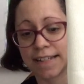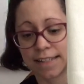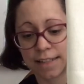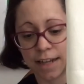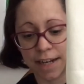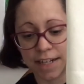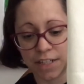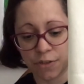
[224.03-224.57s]

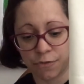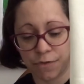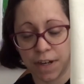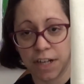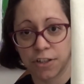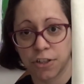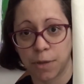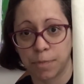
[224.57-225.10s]
night to
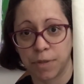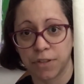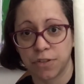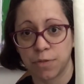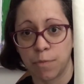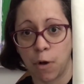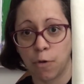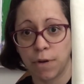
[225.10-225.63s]
finish up the
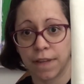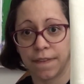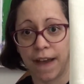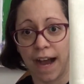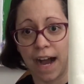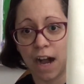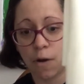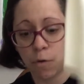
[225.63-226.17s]
smoke and the
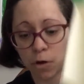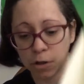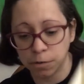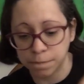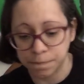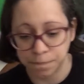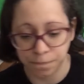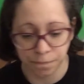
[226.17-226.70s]
owl,